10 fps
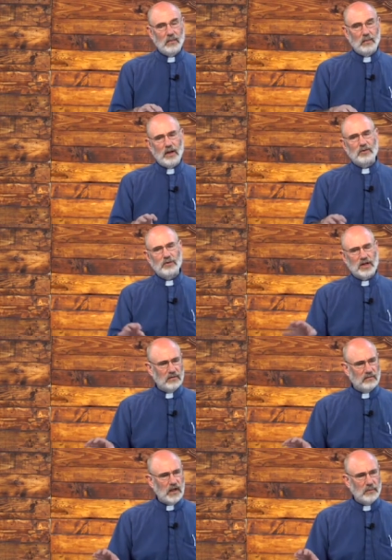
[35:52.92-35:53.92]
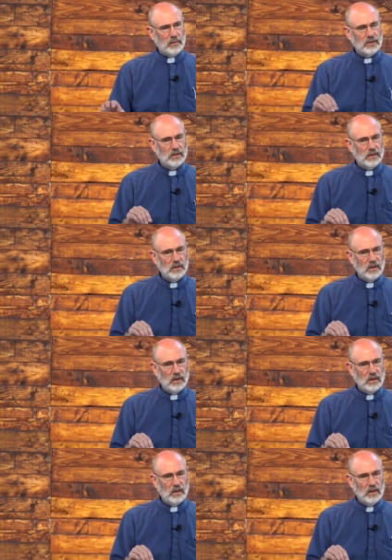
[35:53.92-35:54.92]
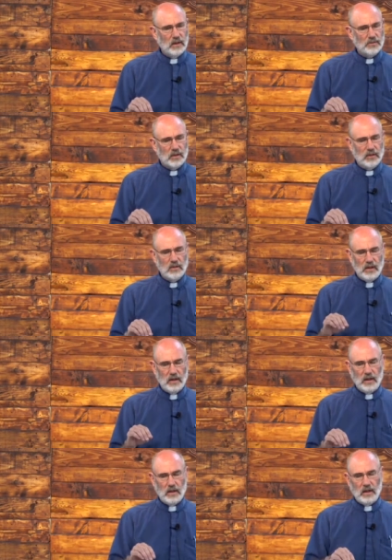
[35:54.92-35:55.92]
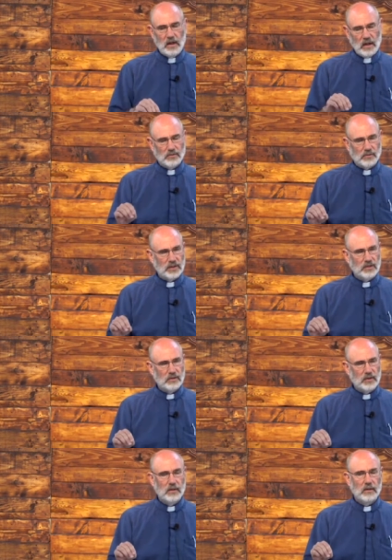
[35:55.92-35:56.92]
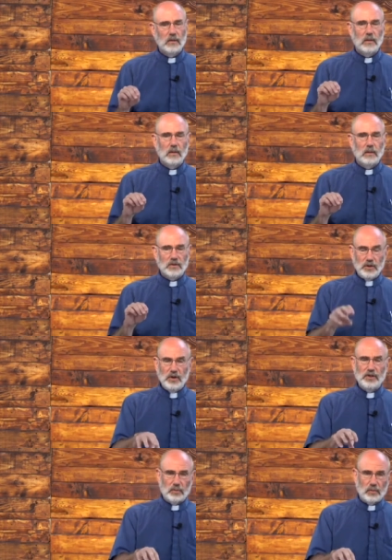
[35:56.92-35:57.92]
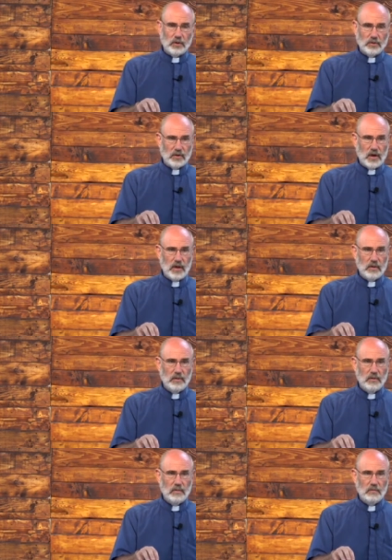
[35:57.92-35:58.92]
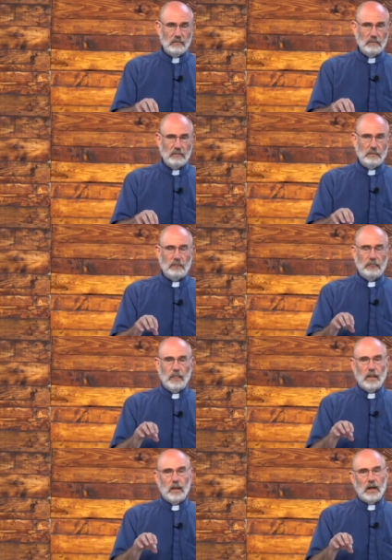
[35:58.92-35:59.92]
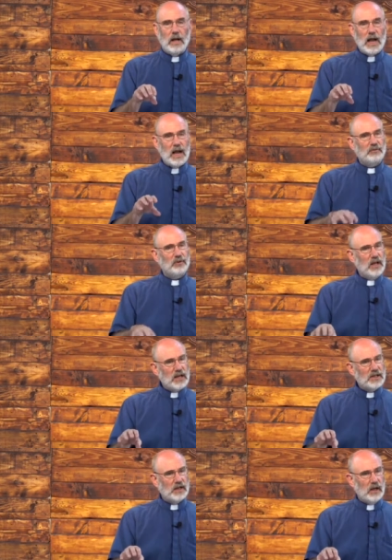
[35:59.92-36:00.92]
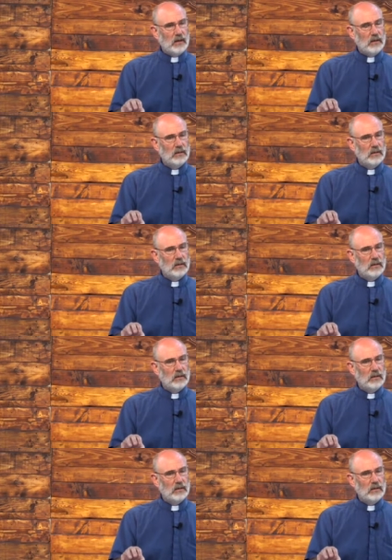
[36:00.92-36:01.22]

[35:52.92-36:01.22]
interesting developments in Israel, in Israel's history. Judah is the royal tribe. After the exile,